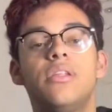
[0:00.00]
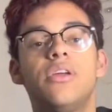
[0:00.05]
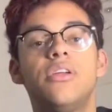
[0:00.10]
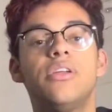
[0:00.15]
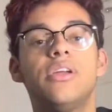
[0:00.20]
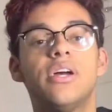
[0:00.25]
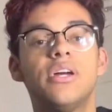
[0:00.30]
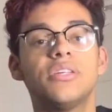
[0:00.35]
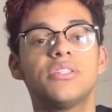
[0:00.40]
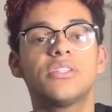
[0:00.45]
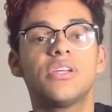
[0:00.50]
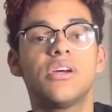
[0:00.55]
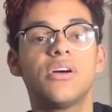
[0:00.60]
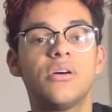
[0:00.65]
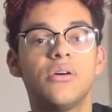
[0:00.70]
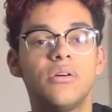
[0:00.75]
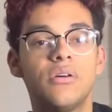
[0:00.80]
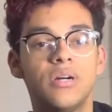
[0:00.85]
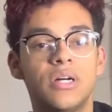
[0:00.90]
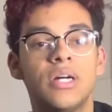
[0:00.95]
you guys
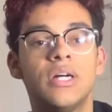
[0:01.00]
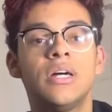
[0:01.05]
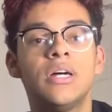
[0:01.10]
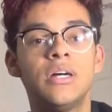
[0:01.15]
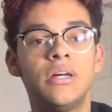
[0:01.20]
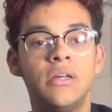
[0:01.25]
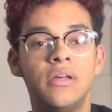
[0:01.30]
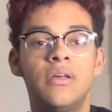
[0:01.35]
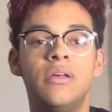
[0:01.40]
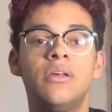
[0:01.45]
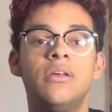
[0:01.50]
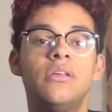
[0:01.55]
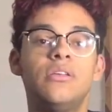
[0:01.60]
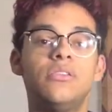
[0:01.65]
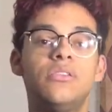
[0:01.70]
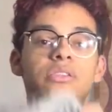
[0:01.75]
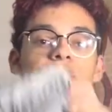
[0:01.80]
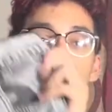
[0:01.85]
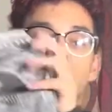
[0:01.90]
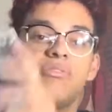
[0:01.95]
go.
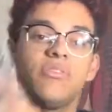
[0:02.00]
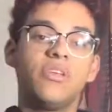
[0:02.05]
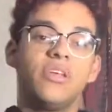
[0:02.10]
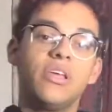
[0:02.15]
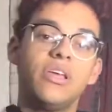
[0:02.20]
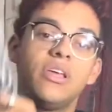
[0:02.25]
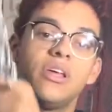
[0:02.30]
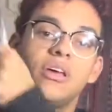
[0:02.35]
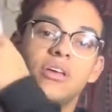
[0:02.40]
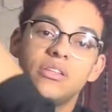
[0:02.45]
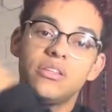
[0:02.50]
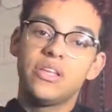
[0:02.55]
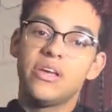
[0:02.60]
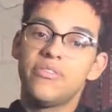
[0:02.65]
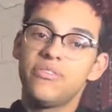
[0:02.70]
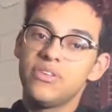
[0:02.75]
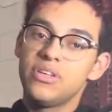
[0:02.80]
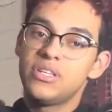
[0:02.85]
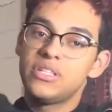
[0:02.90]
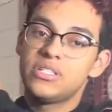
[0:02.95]
Definitely
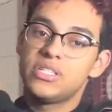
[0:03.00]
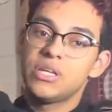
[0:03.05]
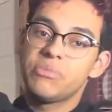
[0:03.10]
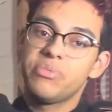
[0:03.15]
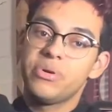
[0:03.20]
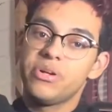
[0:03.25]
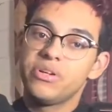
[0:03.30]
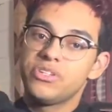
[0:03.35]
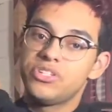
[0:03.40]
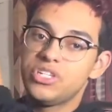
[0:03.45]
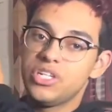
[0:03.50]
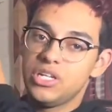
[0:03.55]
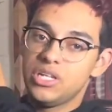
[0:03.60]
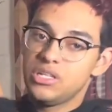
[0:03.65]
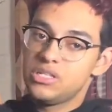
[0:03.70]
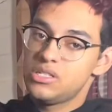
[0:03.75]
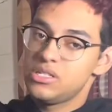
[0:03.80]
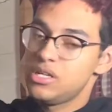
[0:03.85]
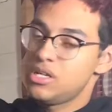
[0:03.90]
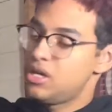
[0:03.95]
a sick pair of
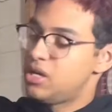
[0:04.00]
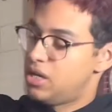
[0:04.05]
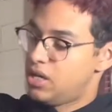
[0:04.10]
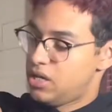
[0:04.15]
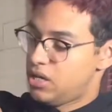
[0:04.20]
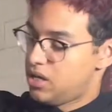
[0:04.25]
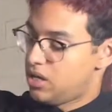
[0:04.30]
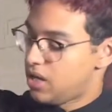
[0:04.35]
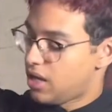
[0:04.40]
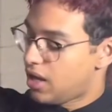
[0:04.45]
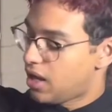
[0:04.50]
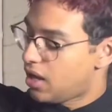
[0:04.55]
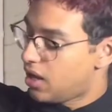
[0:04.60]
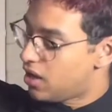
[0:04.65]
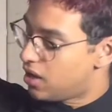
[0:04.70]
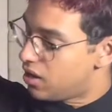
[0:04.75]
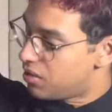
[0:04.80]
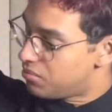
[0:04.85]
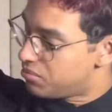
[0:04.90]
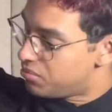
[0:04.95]
jeans.
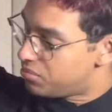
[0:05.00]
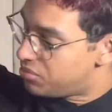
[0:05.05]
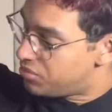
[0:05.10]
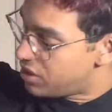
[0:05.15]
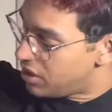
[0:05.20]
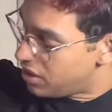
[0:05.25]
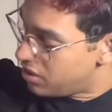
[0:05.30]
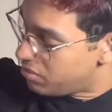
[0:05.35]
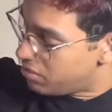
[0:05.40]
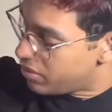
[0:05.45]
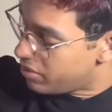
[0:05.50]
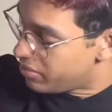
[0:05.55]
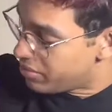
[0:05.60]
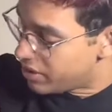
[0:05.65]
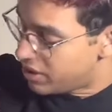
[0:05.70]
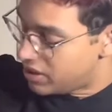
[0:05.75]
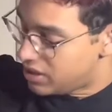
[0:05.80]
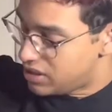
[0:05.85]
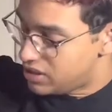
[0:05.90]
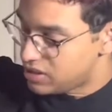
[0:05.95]
And I'm thinking about
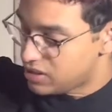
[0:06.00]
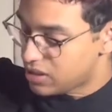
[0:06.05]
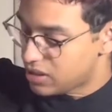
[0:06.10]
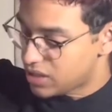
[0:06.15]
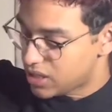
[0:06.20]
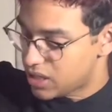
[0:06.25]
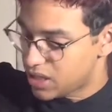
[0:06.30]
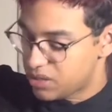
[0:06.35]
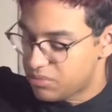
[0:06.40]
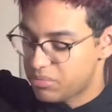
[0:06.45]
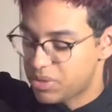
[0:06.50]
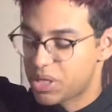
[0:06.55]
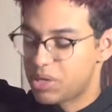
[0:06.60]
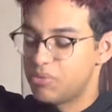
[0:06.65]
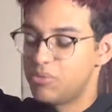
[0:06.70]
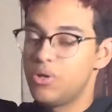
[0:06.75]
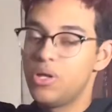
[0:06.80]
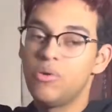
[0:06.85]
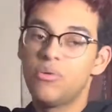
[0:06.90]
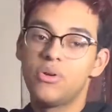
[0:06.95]
breaking these out again, but I
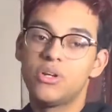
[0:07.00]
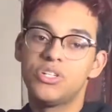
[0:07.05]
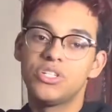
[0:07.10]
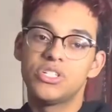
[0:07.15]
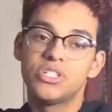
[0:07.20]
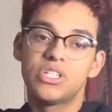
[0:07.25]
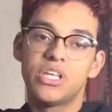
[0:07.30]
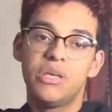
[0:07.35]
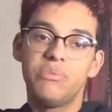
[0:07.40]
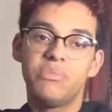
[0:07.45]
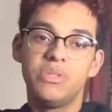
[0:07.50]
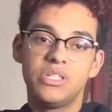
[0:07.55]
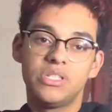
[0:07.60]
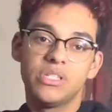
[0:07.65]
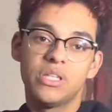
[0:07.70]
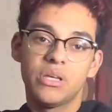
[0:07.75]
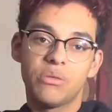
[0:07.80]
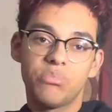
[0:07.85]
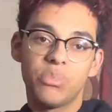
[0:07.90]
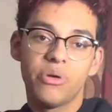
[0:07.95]
really want to just keep these in
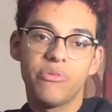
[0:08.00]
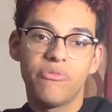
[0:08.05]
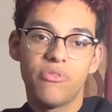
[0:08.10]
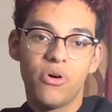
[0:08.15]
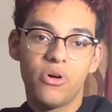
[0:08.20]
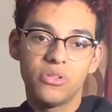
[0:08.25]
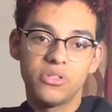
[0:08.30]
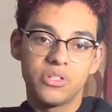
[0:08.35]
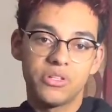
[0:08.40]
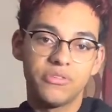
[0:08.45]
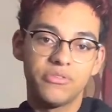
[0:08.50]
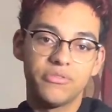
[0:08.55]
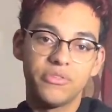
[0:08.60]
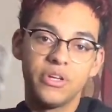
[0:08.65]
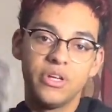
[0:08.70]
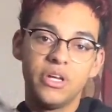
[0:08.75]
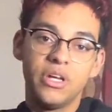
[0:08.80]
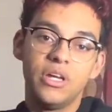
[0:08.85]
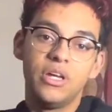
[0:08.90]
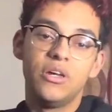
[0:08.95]
like my vault of
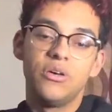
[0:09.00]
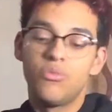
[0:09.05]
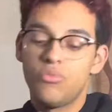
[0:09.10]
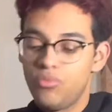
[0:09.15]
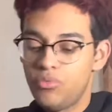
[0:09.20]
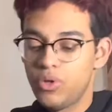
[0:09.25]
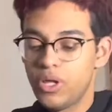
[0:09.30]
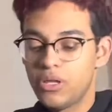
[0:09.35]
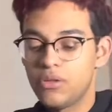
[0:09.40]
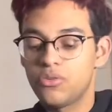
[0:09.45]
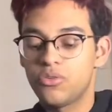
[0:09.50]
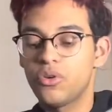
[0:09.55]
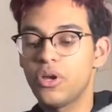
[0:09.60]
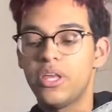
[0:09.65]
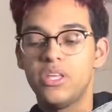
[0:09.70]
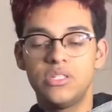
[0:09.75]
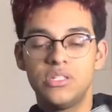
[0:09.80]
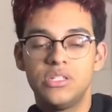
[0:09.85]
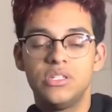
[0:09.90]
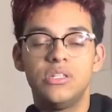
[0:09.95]
like
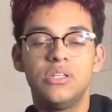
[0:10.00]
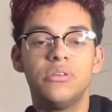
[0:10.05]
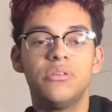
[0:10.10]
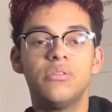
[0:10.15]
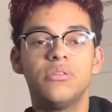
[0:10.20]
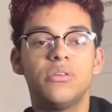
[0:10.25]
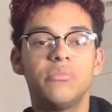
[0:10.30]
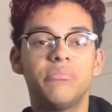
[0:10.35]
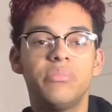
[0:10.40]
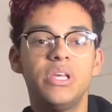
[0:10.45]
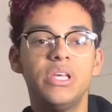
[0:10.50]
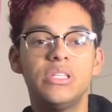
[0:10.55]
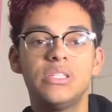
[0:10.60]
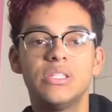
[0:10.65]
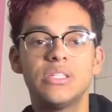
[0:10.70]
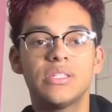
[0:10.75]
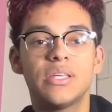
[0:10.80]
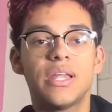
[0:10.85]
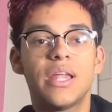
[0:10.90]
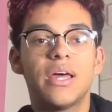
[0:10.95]
crazy
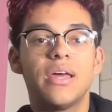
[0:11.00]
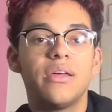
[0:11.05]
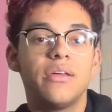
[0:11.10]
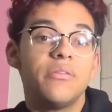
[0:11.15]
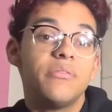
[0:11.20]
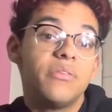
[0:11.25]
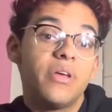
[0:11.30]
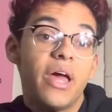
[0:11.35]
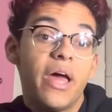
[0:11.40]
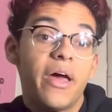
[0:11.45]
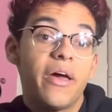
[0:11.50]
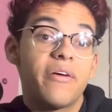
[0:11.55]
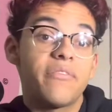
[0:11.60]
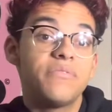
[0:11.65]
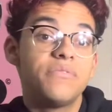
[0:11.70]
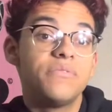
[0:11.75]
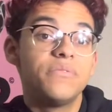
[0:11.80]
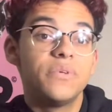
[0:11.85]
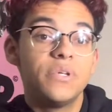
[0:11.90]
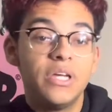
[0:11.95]
pieces that I have,
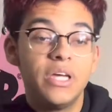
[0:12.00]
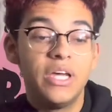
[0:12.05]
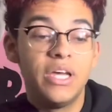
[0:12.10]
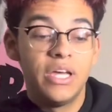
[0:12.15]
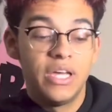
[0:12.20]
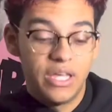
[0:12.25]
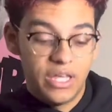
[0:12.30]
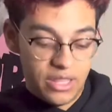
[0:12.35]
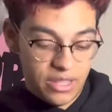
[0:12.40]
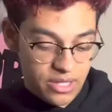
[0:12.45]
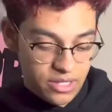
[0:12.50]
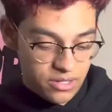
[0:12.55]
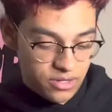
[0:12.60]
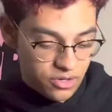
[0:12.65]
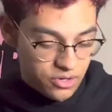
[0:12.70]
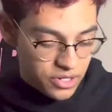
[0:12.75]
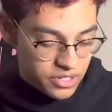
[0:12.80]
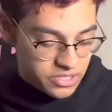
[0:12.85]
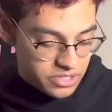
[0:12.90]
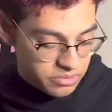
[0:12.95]
and then
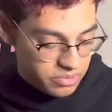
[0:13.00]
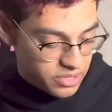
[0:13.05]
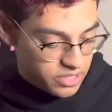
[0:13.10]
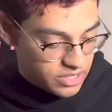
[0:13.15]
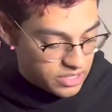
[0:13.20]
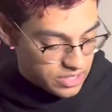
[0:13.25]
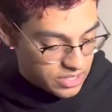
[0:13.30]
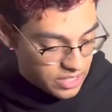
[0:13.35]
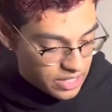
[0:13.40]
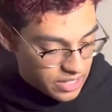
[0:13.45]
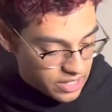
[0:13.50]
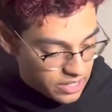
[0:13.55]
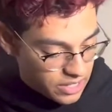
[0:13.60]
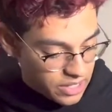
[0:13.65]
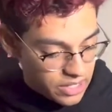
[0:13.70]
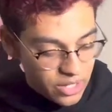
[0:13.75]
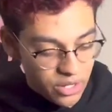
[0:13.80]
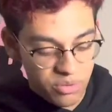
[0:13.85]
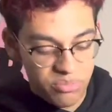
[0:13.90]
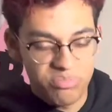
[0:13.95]
crazy pieces that
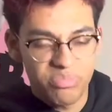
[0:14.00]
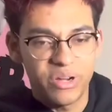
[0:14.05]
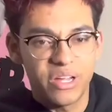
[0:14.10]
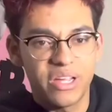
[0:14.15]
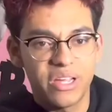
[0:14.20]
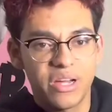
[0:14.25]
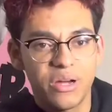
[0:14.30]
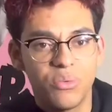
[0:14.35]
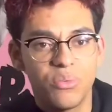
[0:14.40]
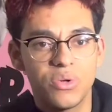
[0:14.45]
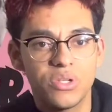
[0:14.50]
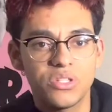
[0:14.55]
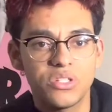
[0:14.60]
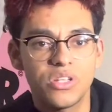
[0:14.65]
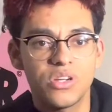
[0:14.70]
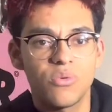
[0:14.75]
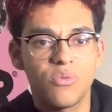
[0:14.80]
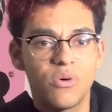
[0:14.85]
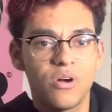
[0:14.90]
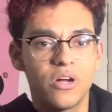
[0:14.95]
like I'll break out once in
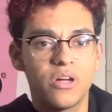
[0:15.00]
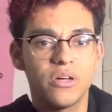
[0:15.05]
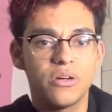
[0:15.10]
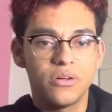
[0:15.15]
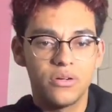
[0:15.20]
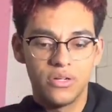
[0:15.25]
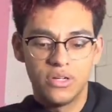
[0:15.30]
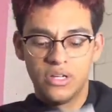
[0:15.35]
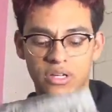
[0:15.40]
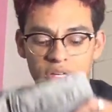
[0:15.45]
a while,